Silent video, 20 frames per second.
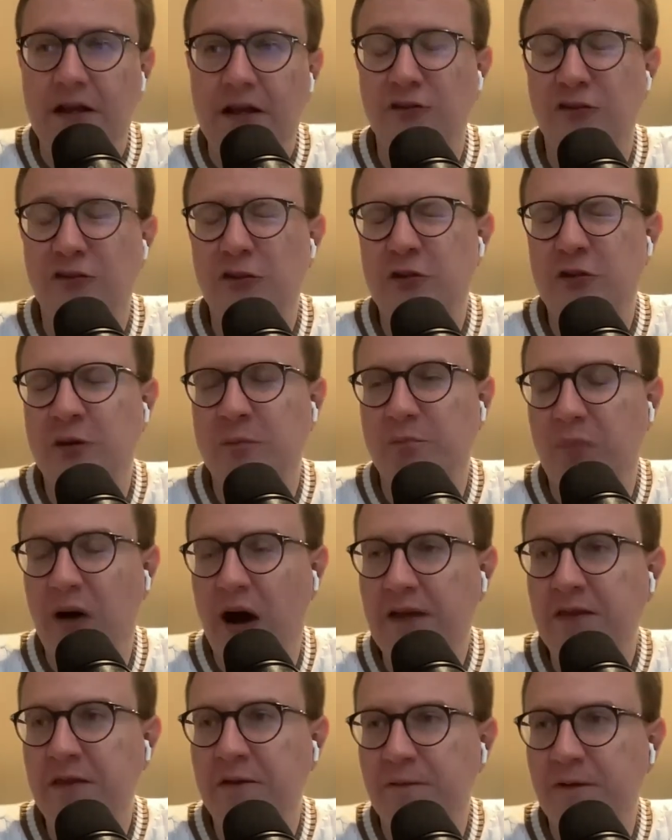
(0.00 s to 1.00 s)
And so you
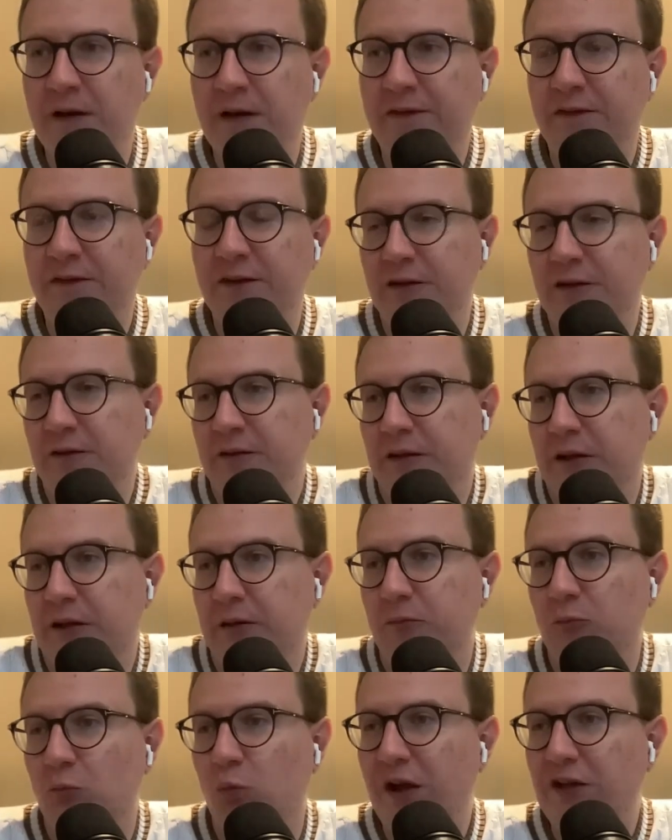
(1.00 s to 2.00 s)
combine the fact that it, you
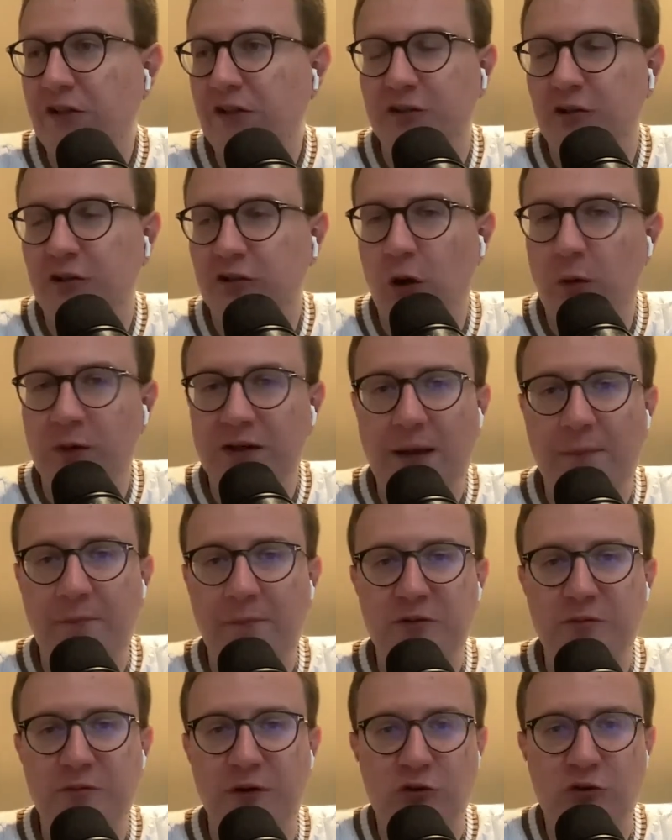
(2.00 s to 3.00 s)
know, wages aren't going up
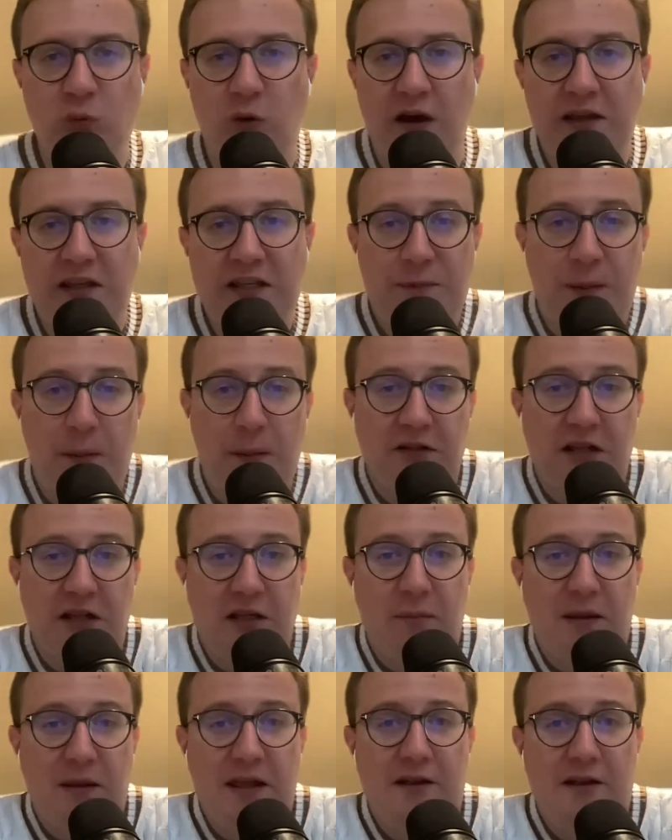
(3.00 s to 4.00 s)
as much. Why? Because people
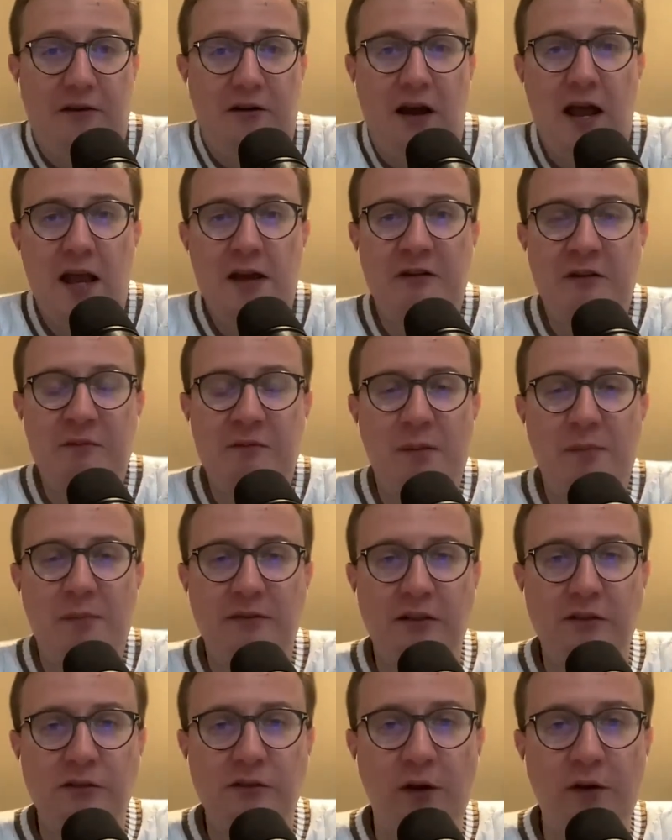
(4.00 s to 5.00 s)
like me are hiring
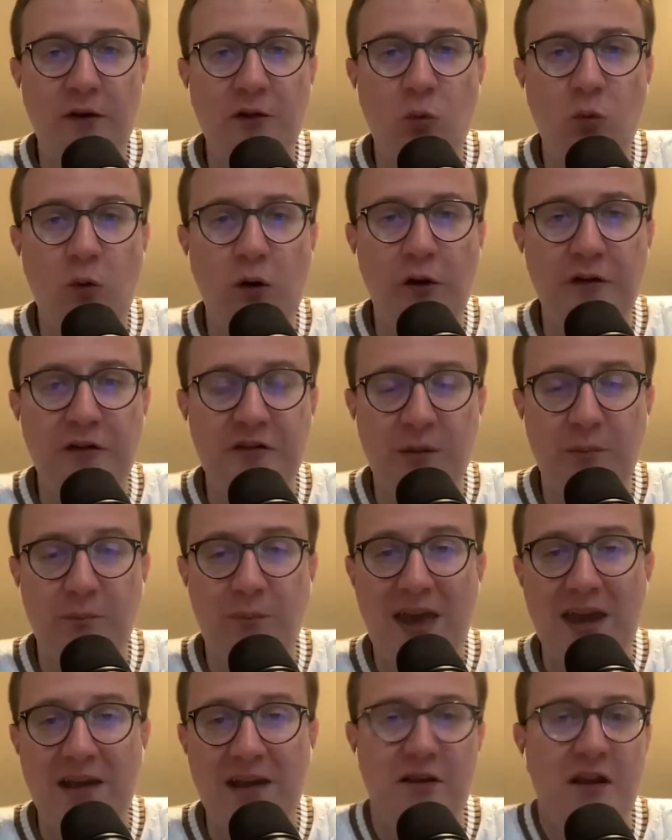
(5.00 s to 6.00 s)
people all around the world. It's
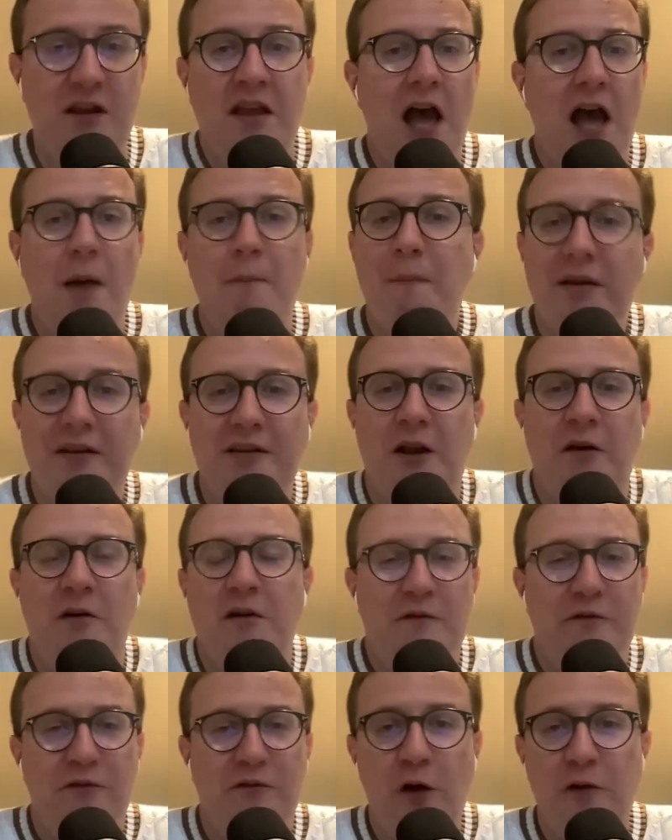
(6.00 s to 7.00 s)
competitive. I'm, um, you know,
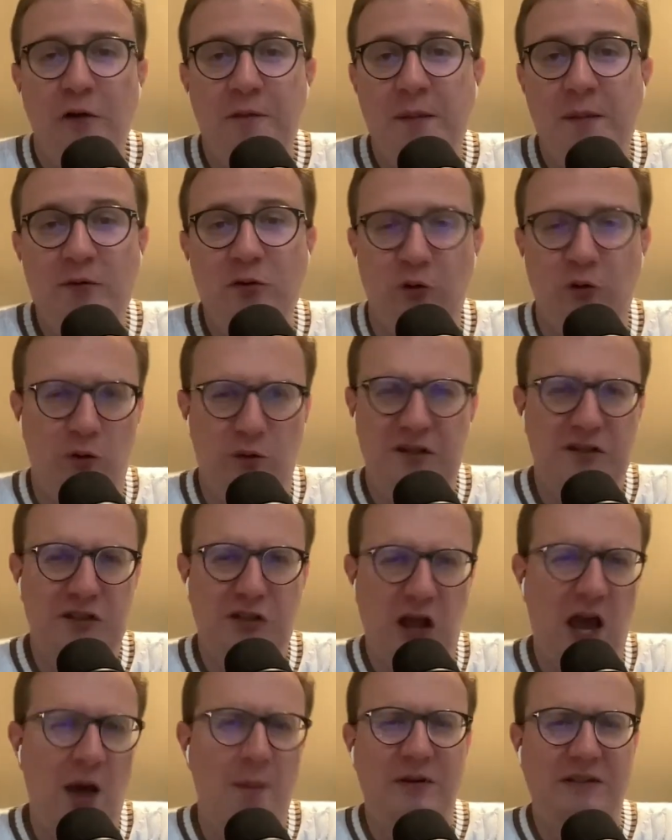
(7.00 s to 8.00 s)
for all the people who oh, it's a
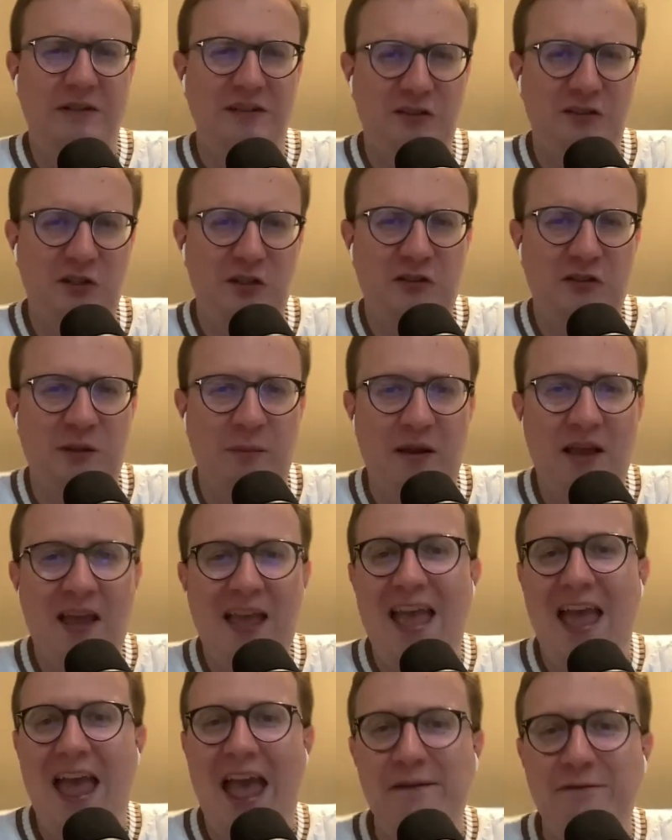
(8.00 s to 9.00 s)
capitalist system.
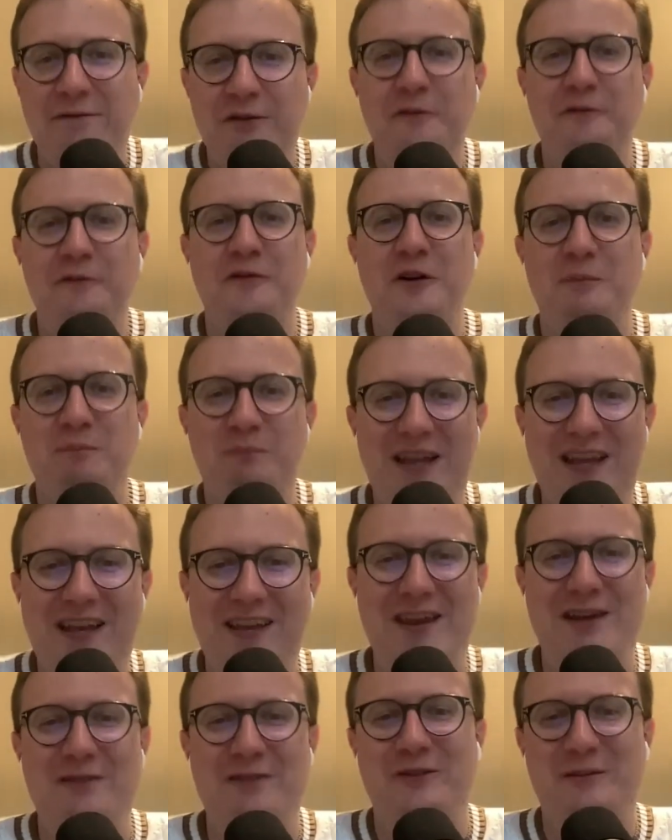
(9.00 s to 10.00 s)
Heaven
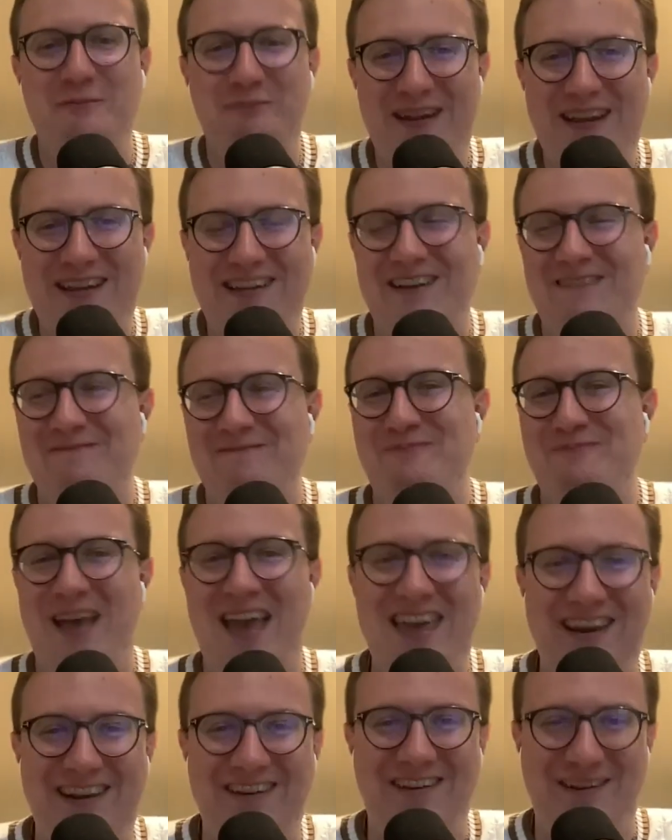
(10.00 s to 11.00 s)
forbid it would be
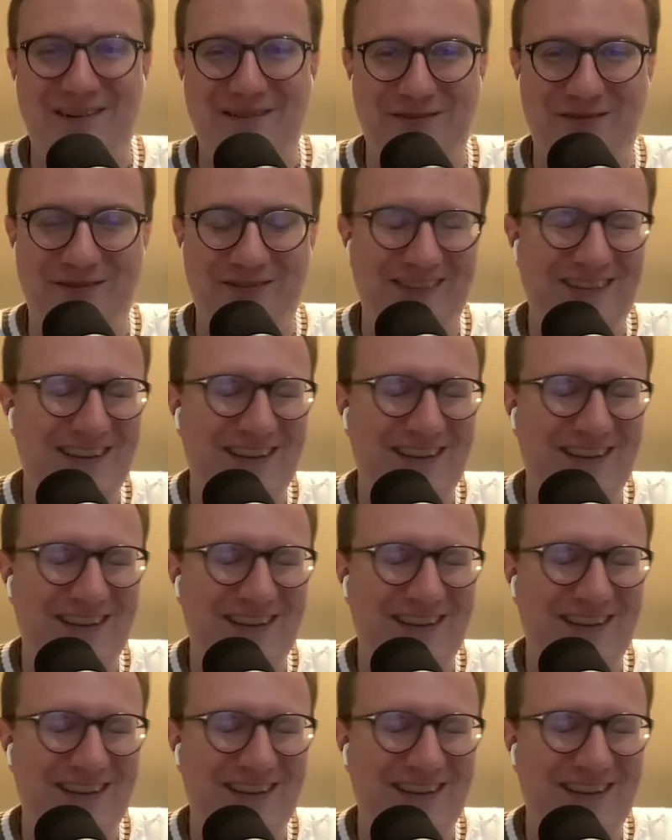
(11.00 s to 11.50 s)
competitive.